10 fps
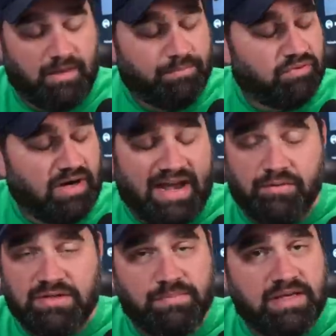
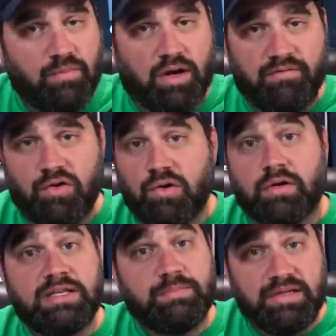proud to be one of
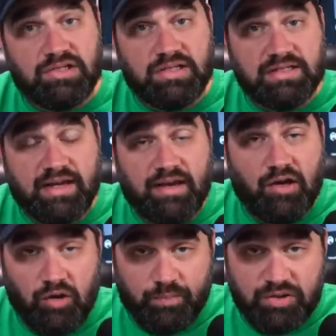Kori's bitches, and I
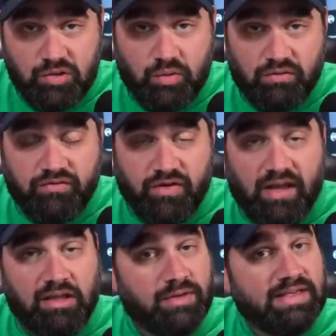hope you will
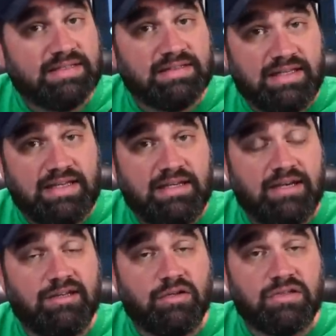follow his lead
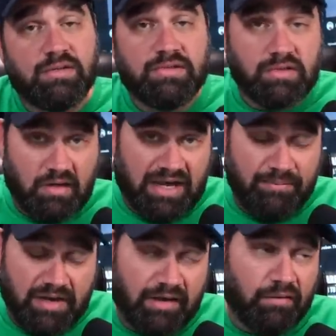and go subscribe
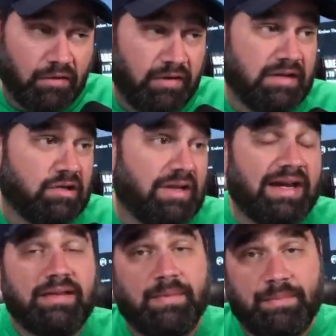not only to
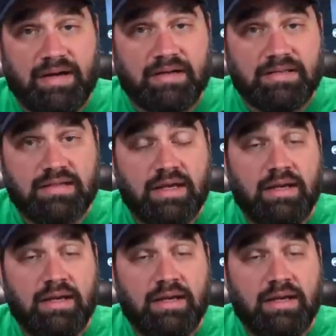Crack in the Box,